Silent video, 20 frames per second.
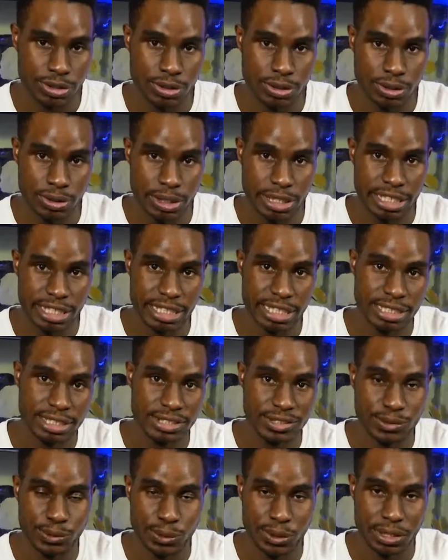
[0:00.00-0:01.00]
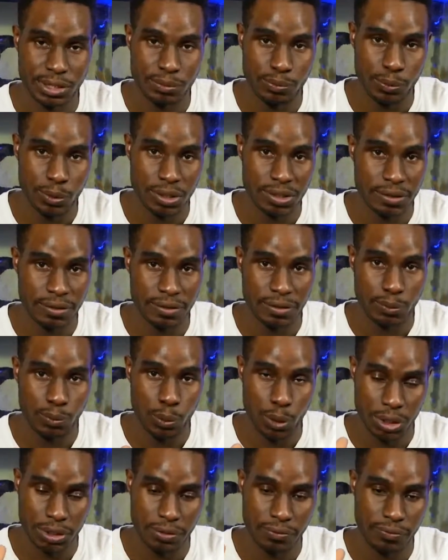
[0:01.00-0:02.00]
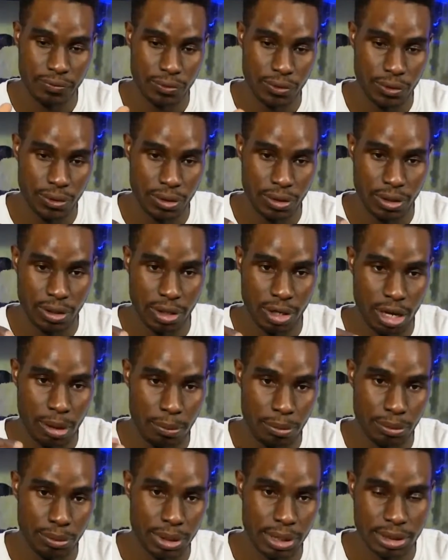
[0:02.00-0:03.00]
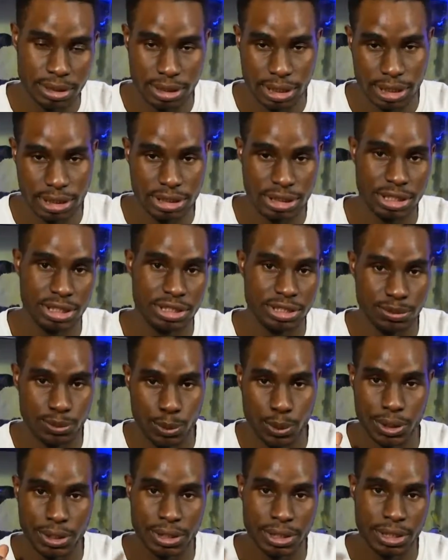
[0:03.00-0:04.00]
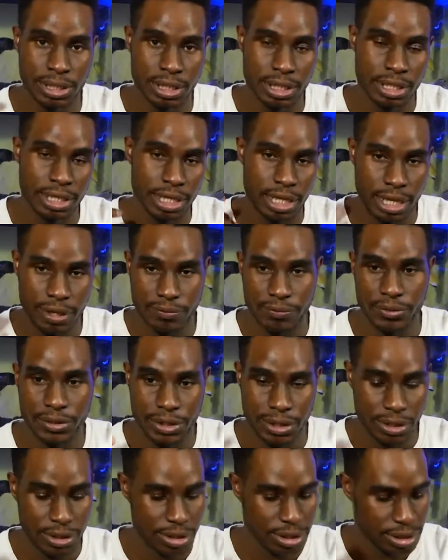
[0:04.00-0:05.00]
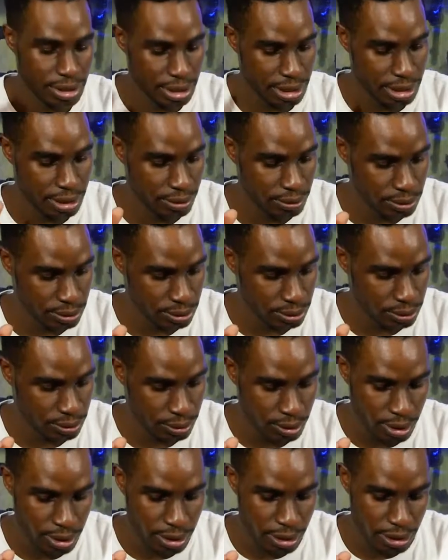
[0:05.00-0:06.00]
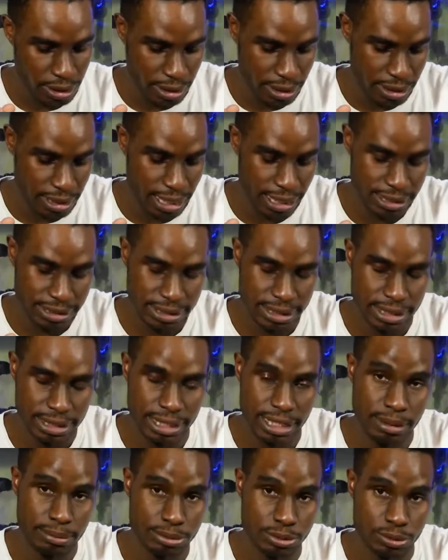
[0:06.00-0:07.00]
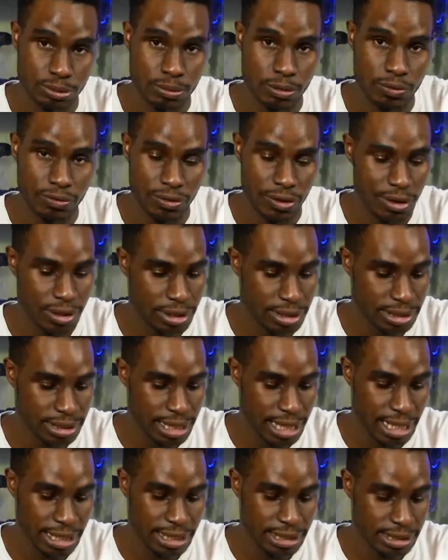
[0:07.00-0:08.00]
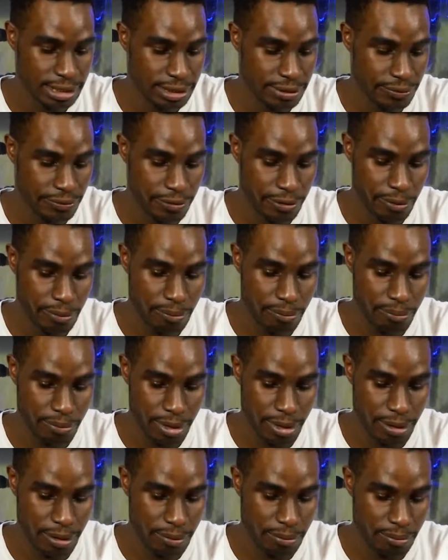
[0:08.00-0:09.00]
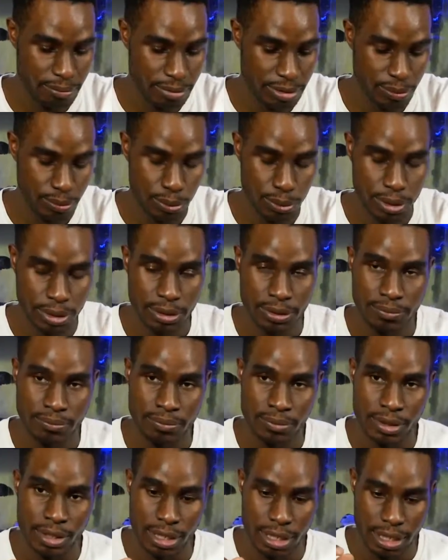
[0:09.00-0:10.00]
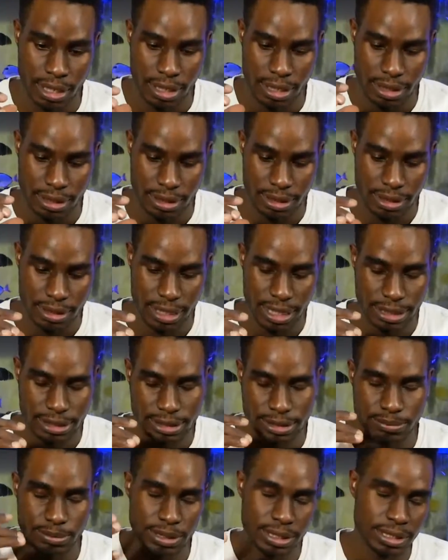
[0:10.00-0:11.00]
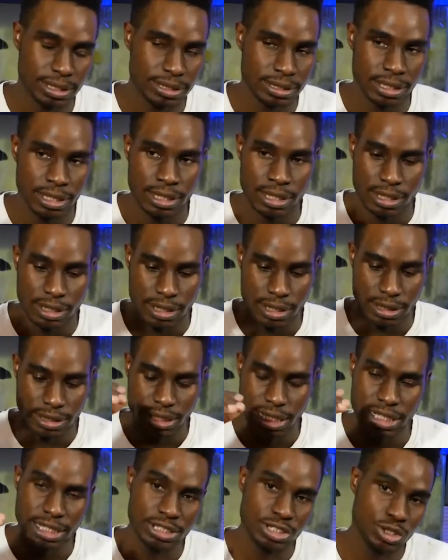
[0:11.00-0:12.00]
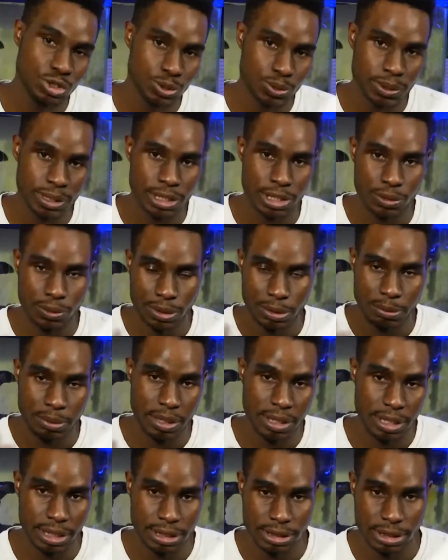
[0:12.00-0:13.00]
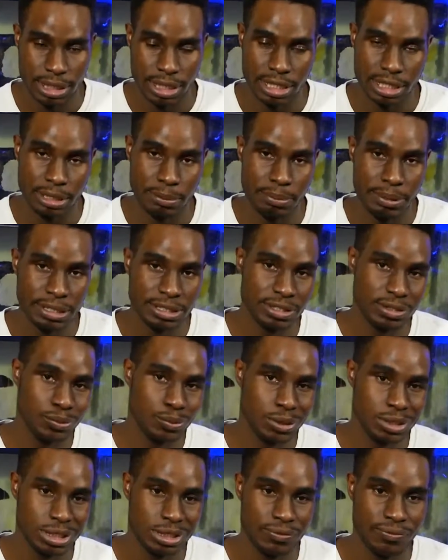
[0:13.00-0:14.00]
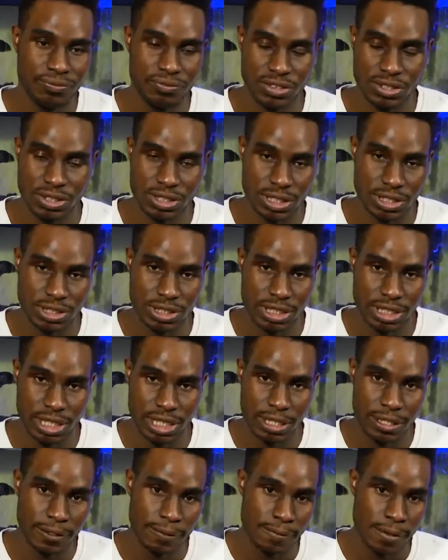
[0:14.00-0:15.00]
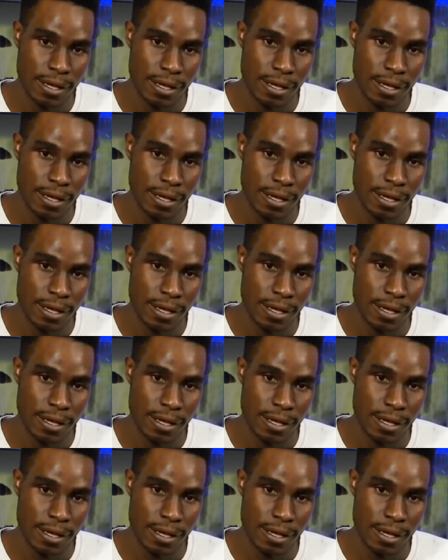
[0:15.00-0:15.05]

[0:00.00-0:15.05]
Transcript: you go ahead and soak it in water for a couple weeks and change the water every other day or so, and that just helps remove all the tannins from the wood. And that's because the tannins usually lower the pH, and it depends on which fish that you get.